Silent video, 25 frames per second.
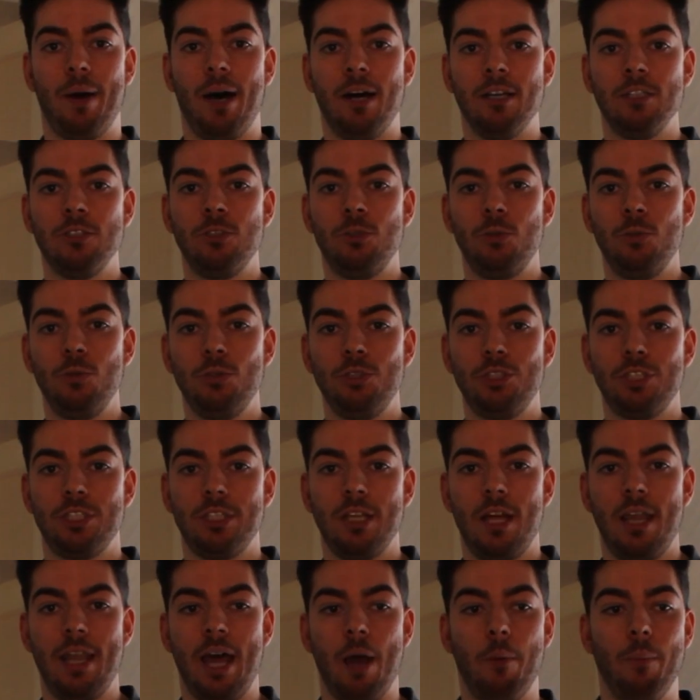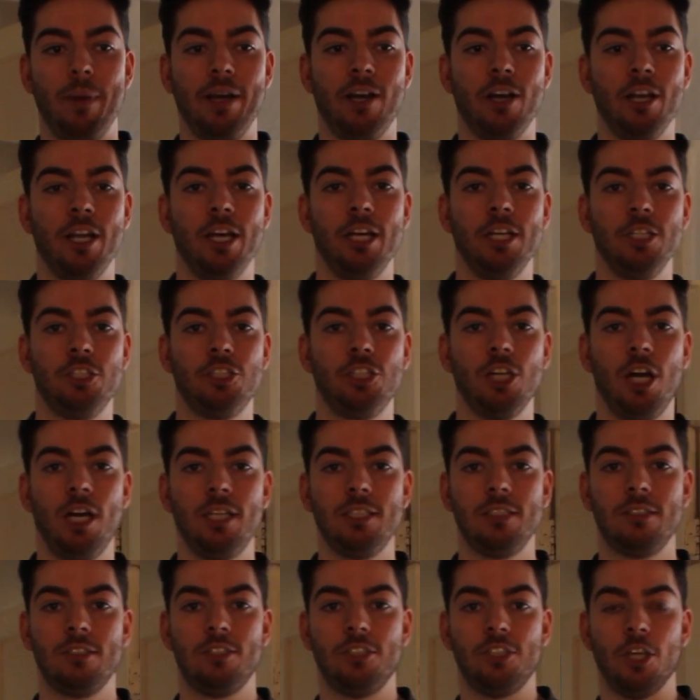puzzles that we're going to
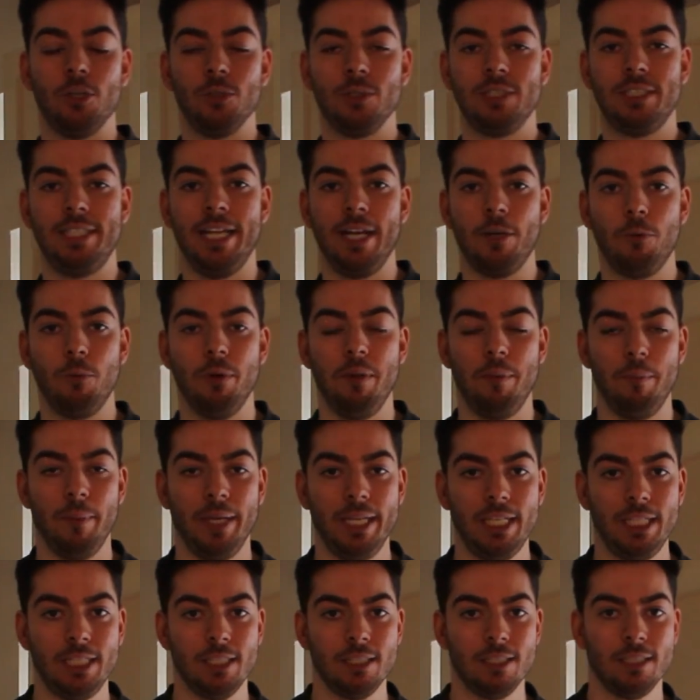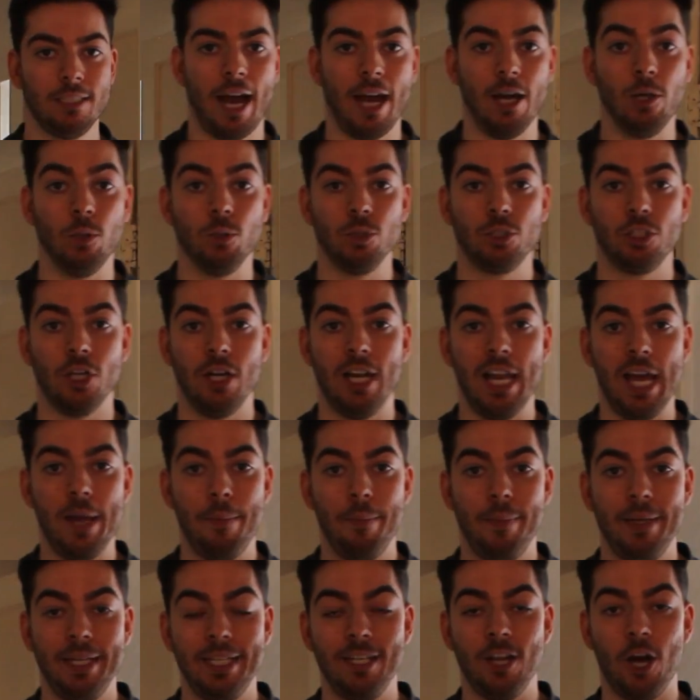adjust, so stick with me, and also
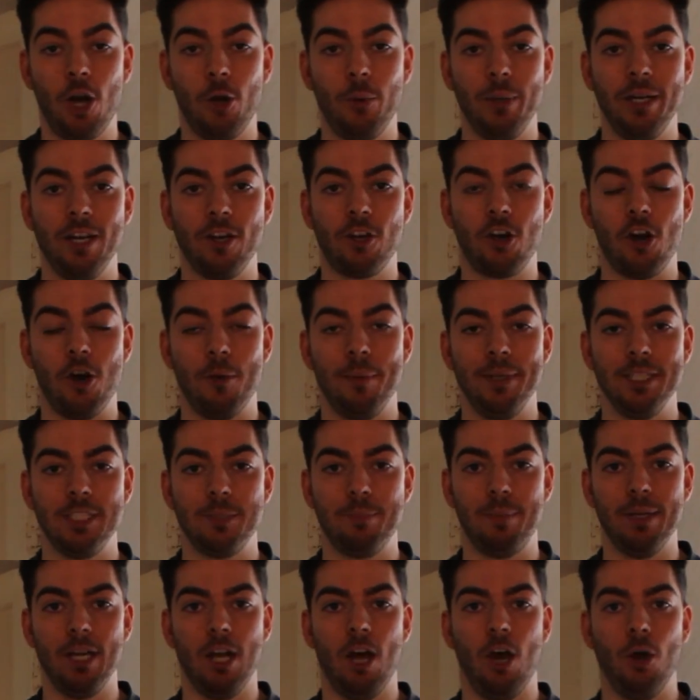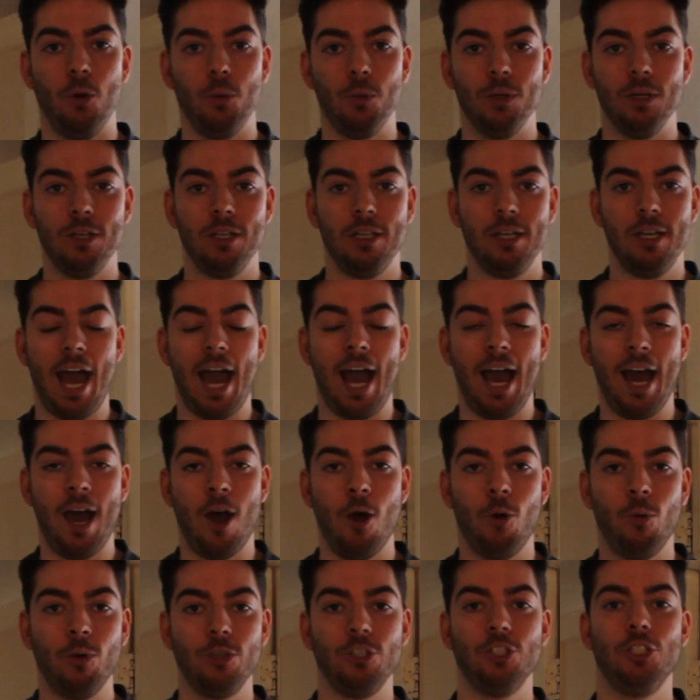let me know in the comments below
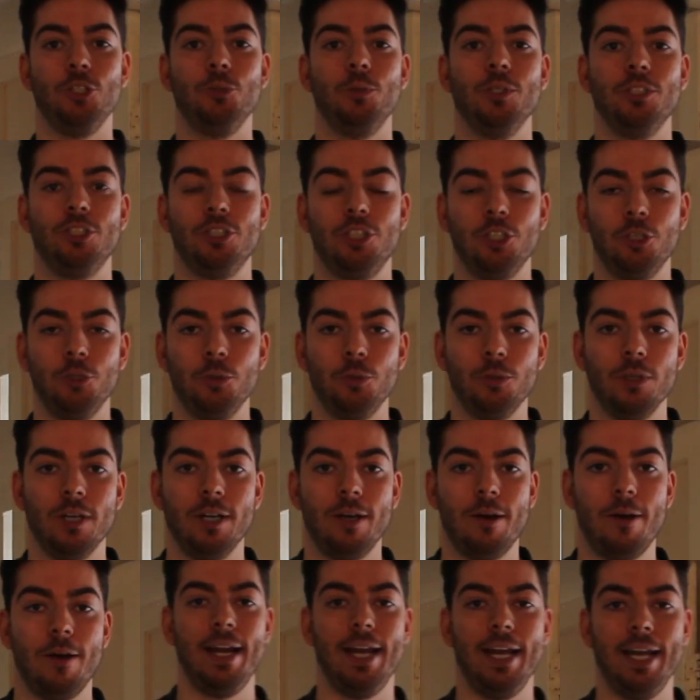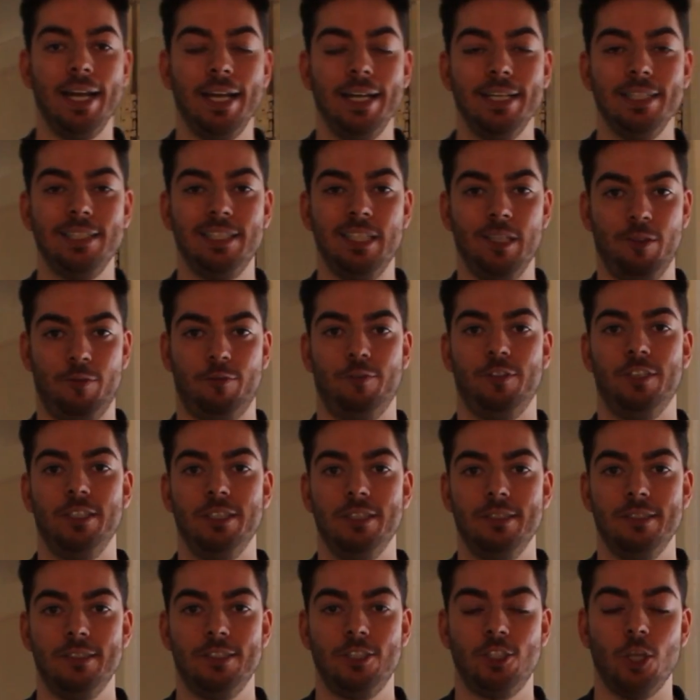how you would do it different,
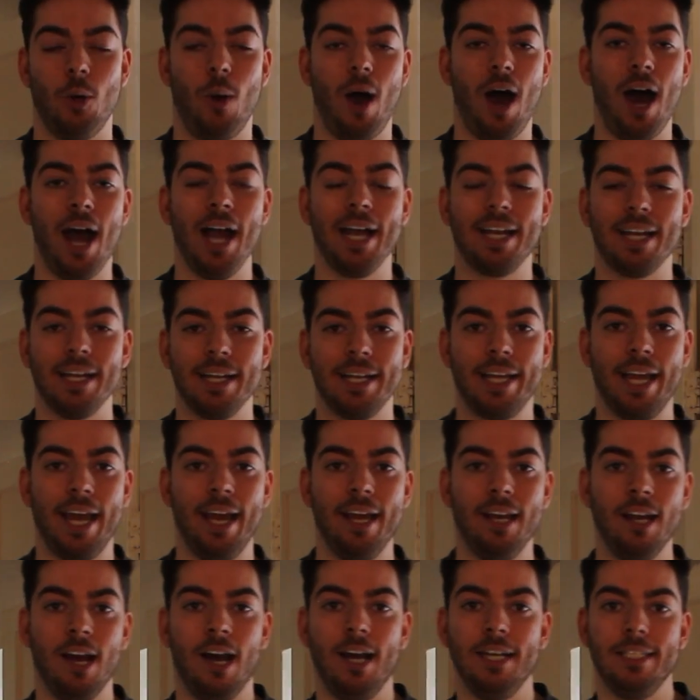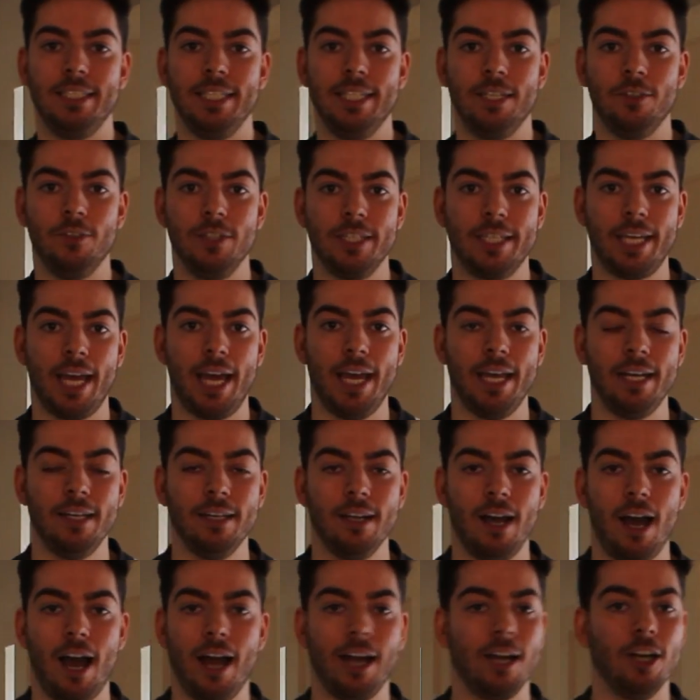so I can get an idea again.
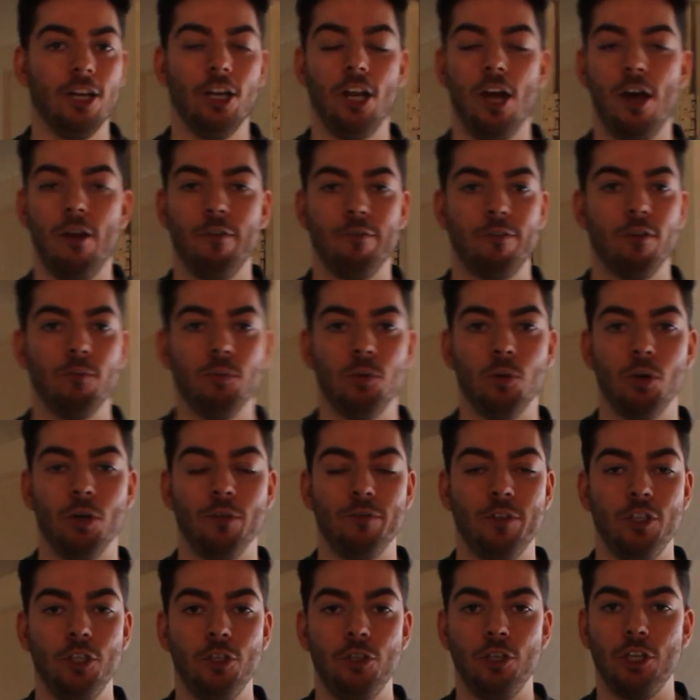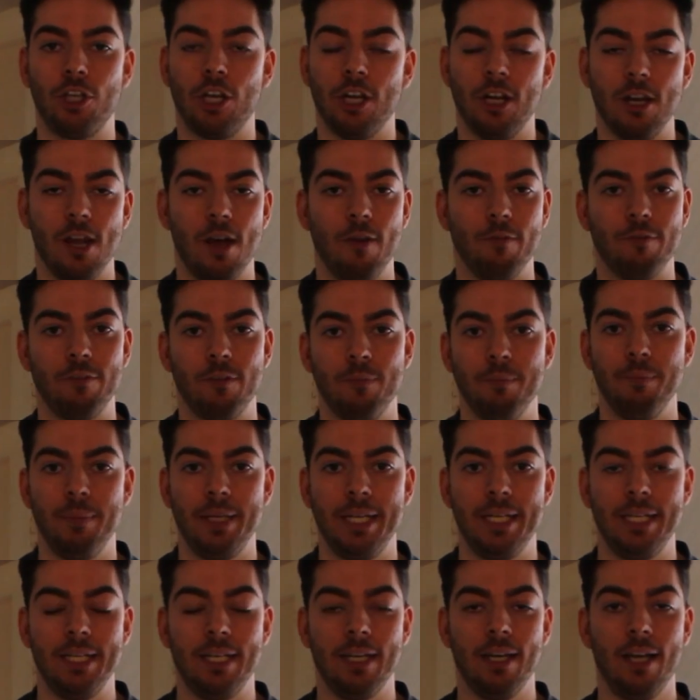I can learn from all of you, you can learn from
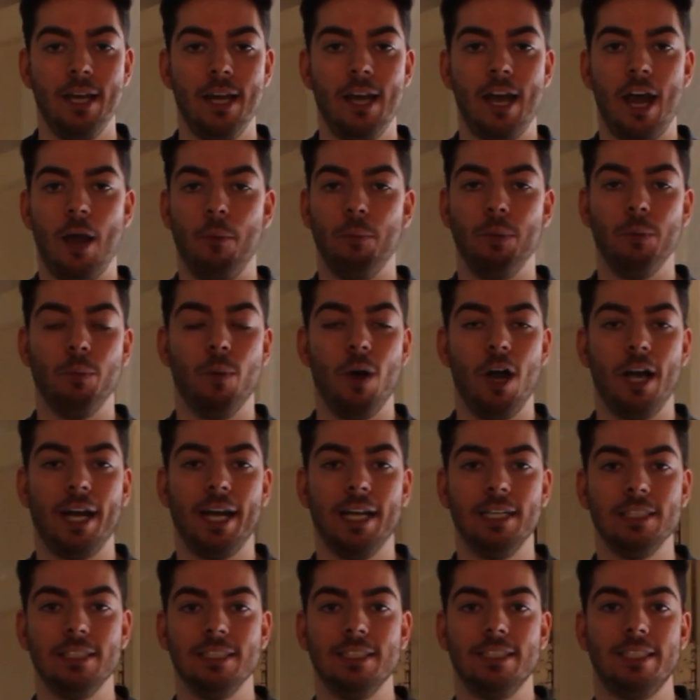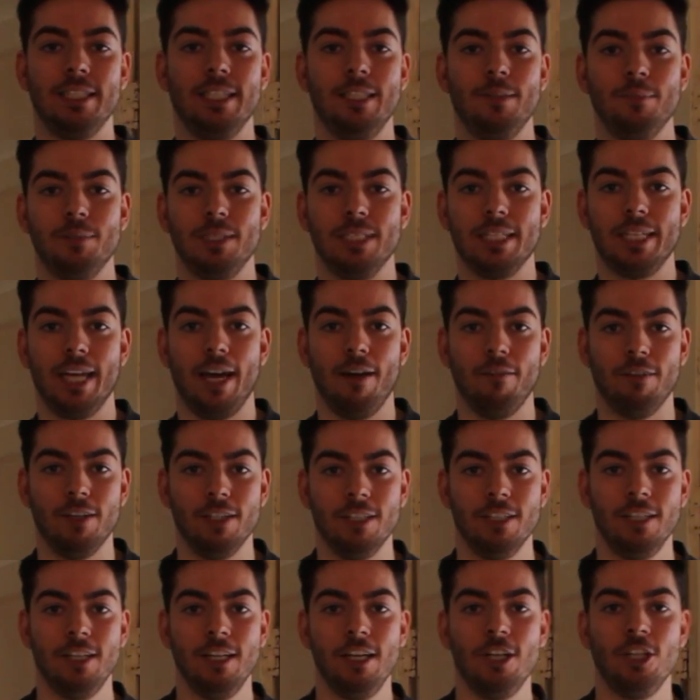me, and we work as a team together.
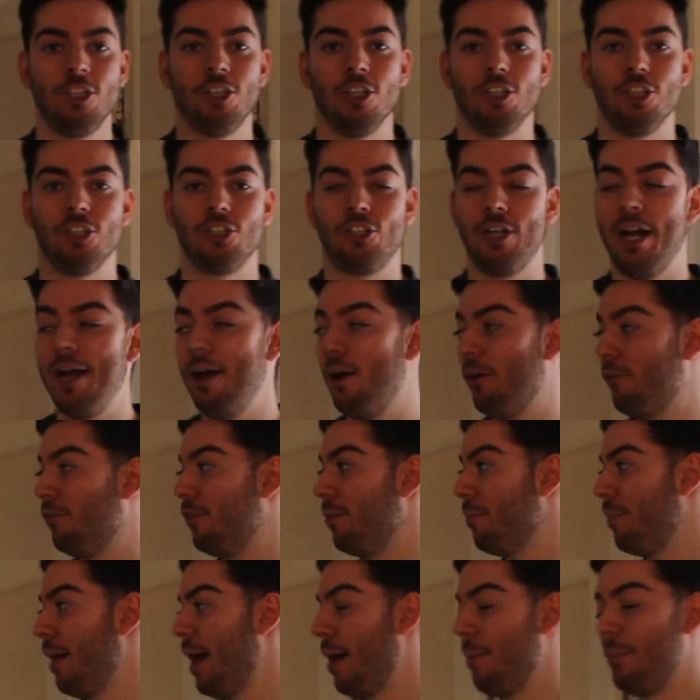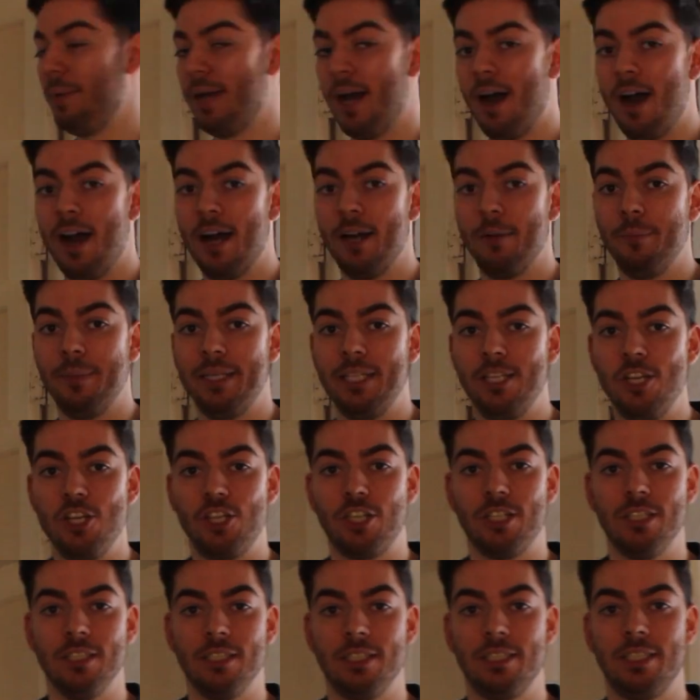So straight off the bat behind me, you
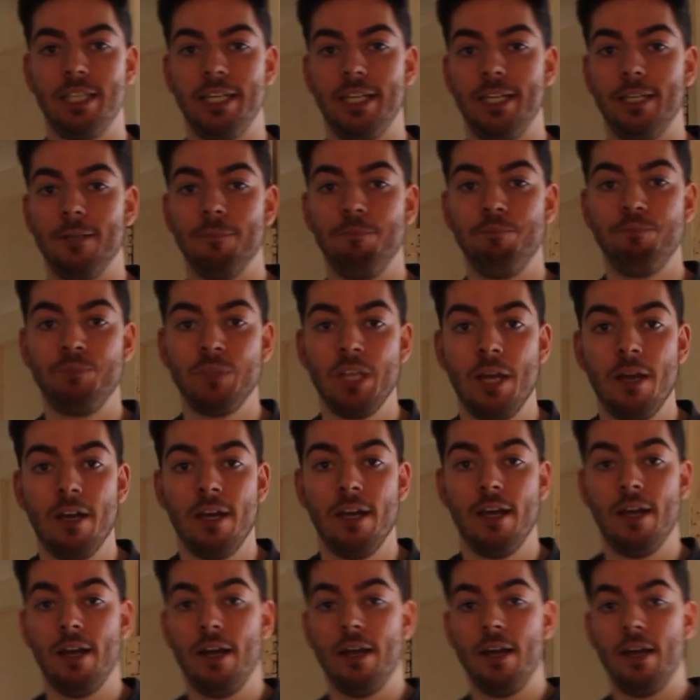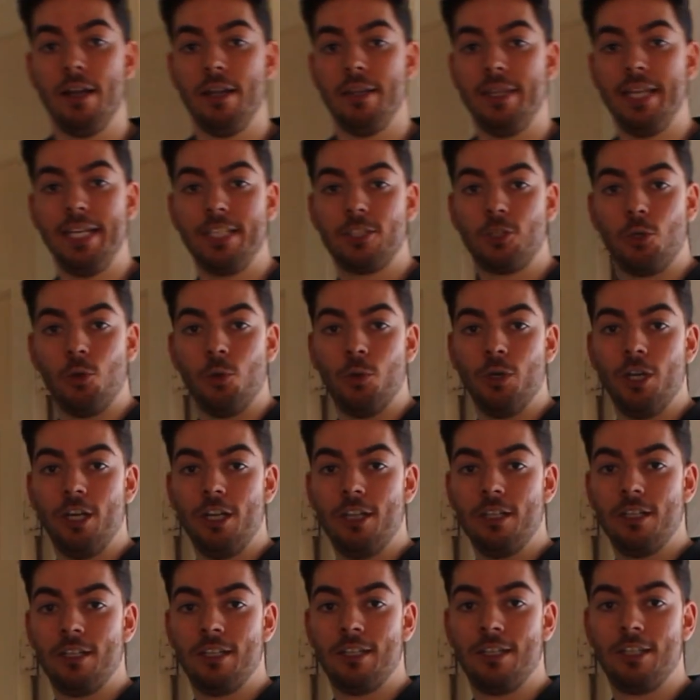can see this
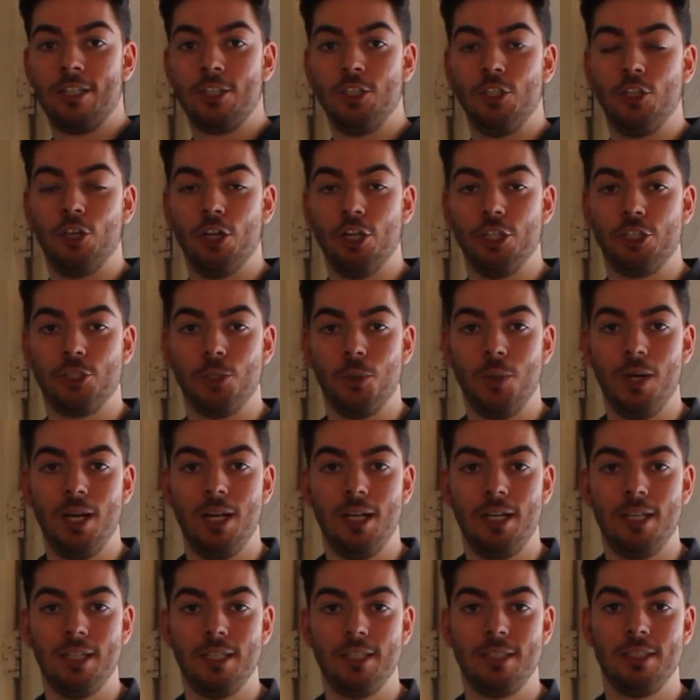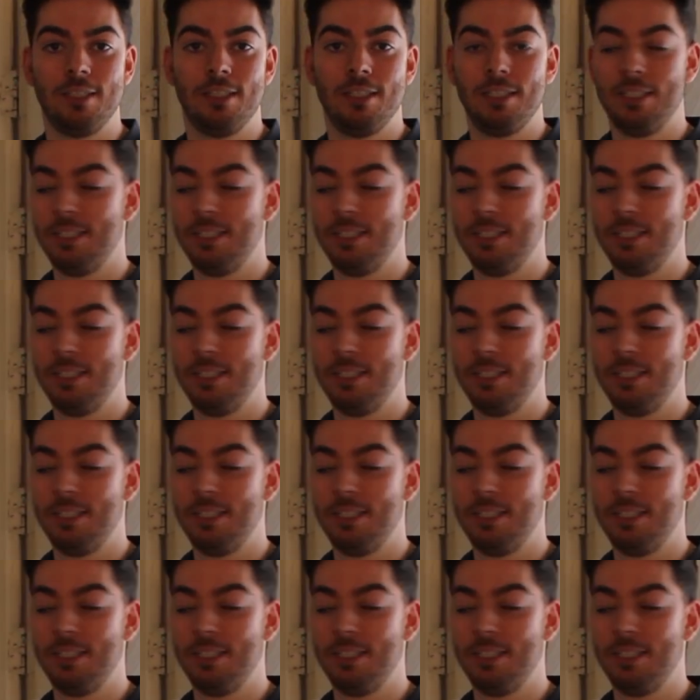corner, you've got the toilet,